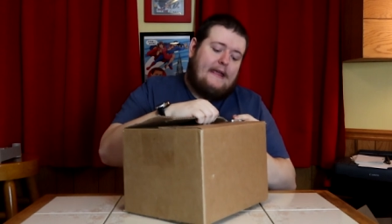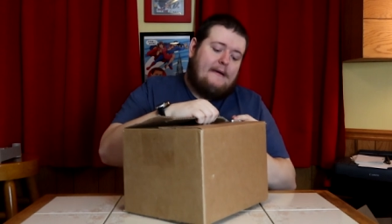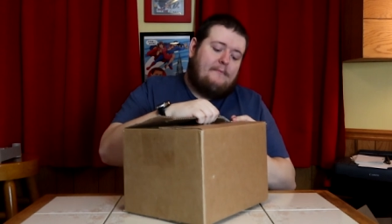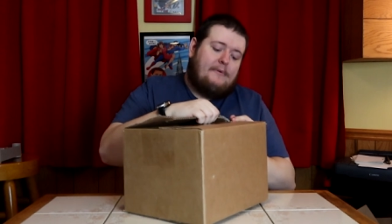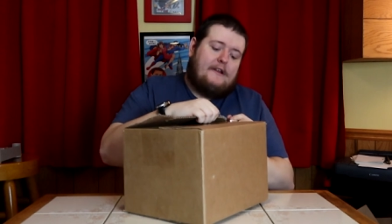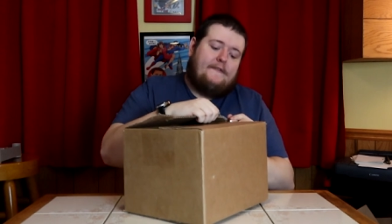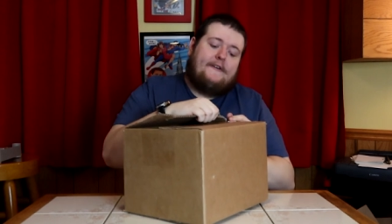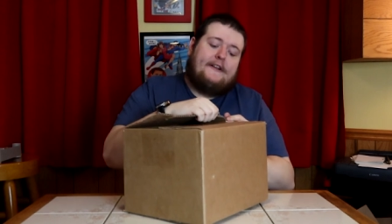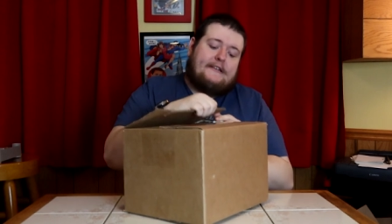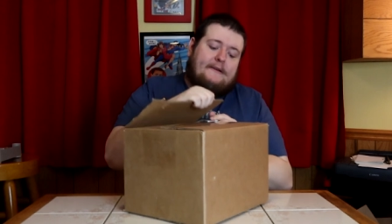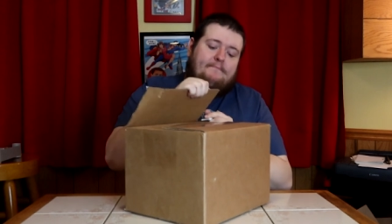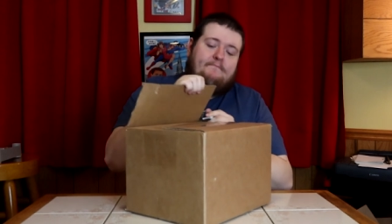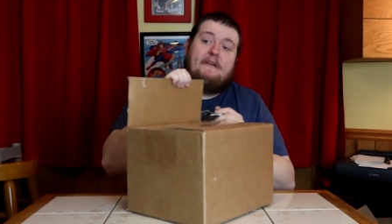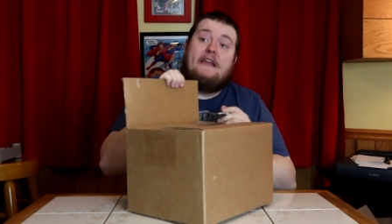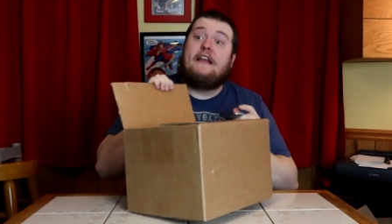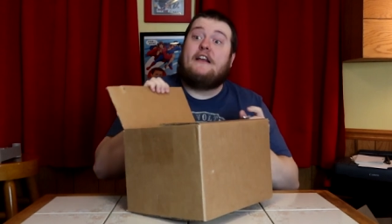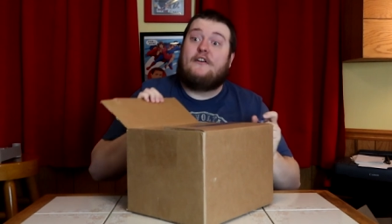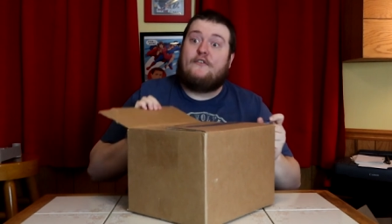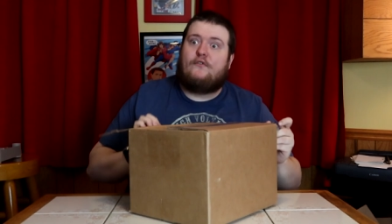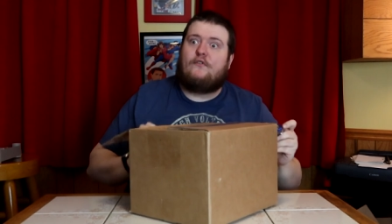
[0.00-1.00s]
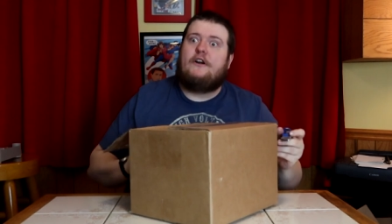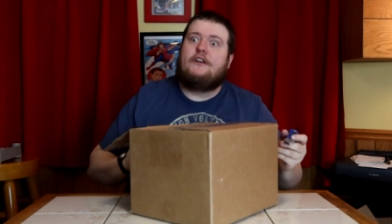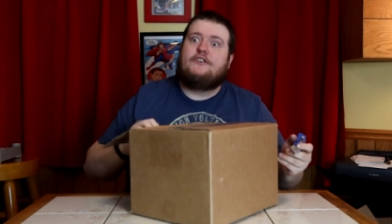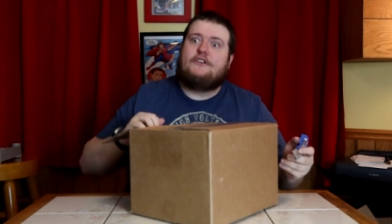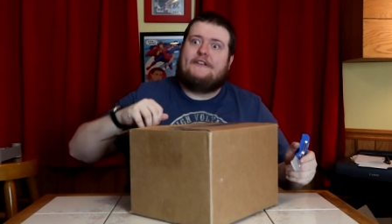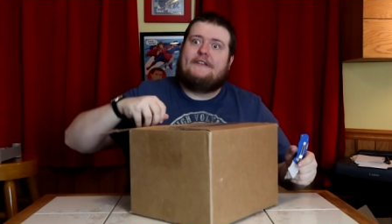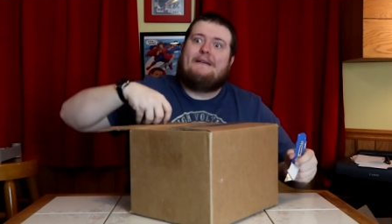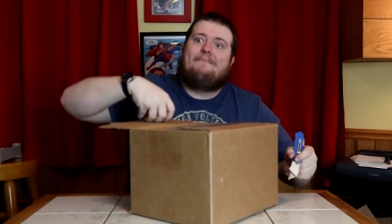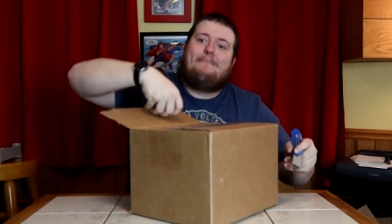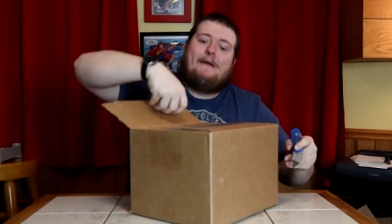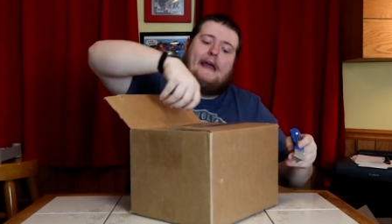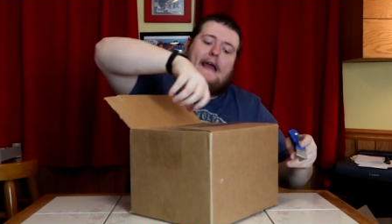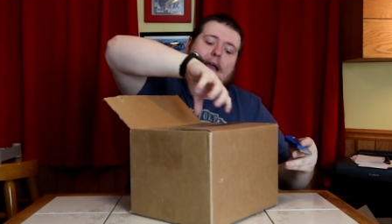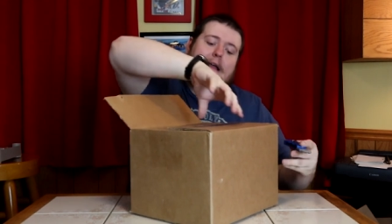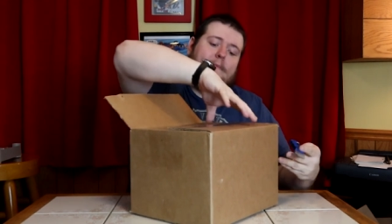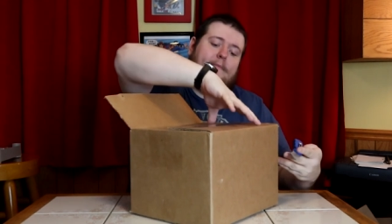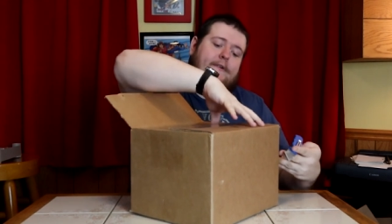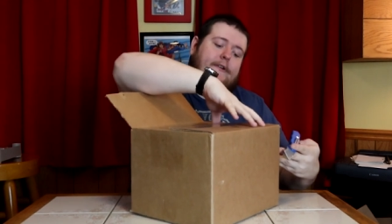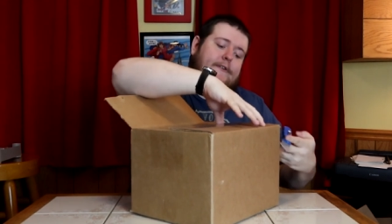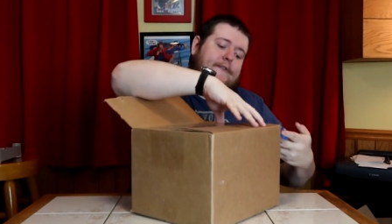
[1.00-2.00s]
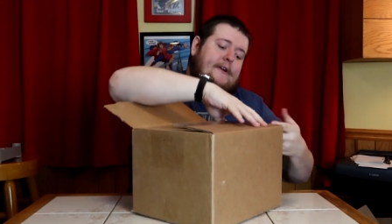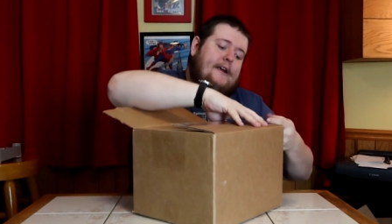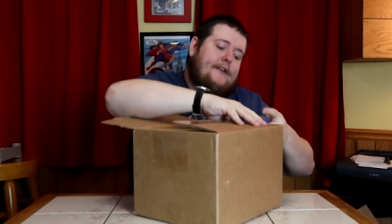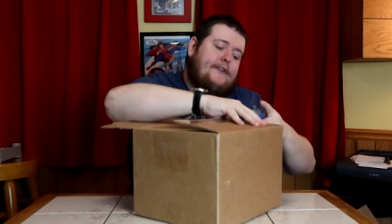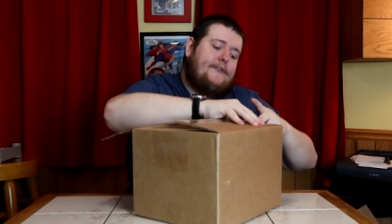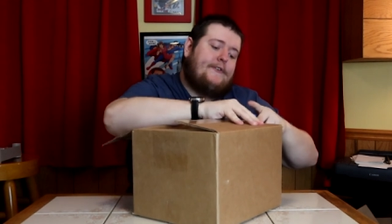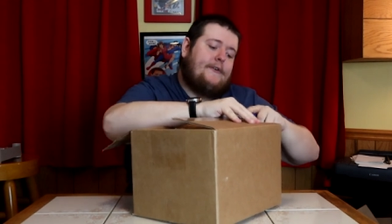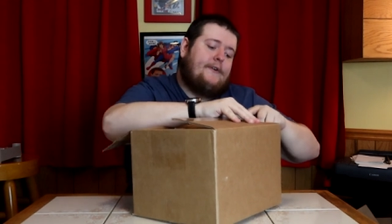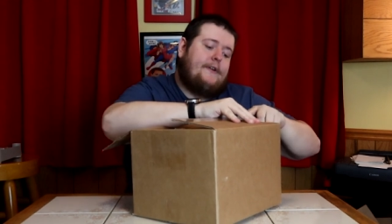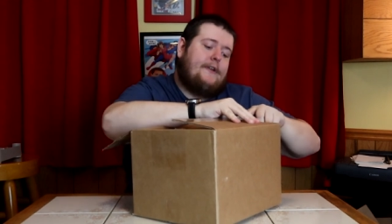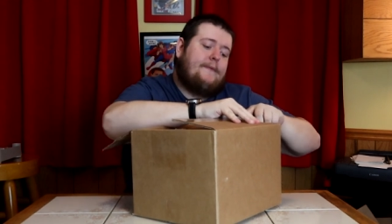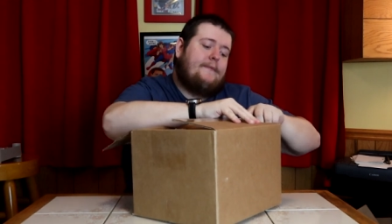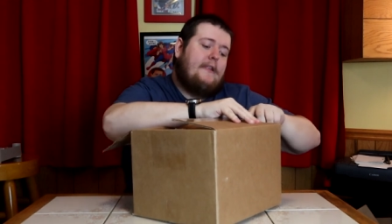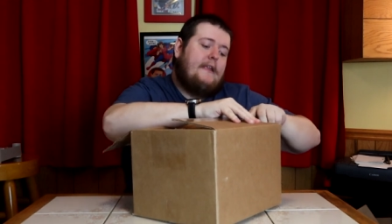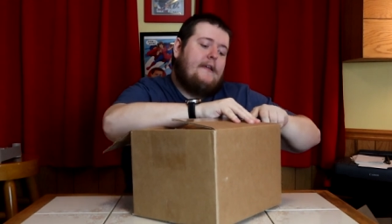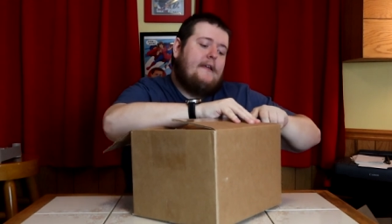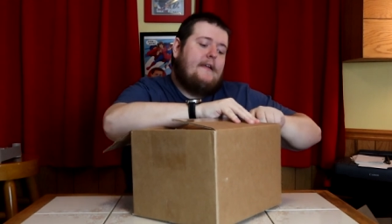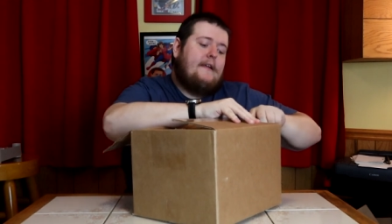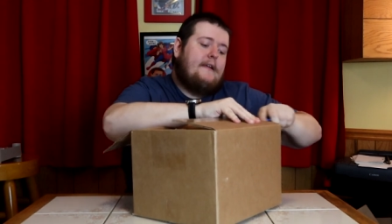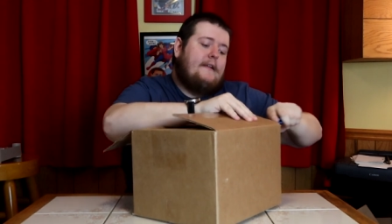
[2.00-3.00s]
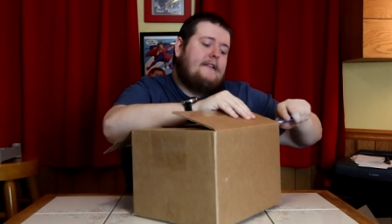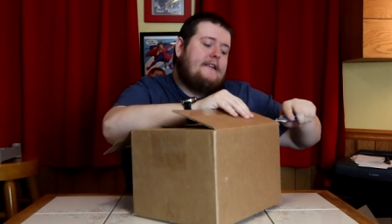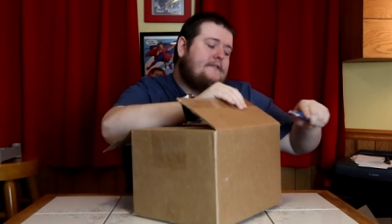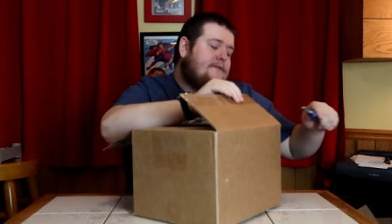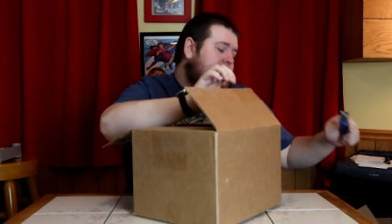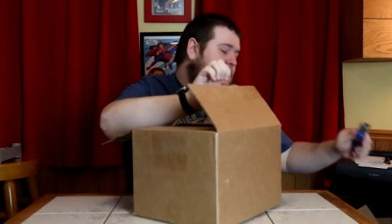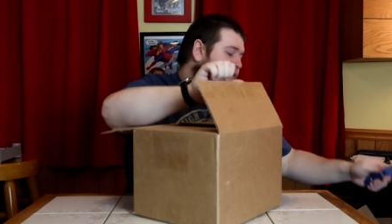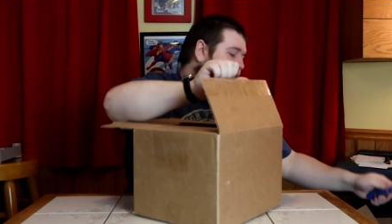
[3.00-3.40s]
But if it's a big crunch on the back, I'm going to try and show you. These were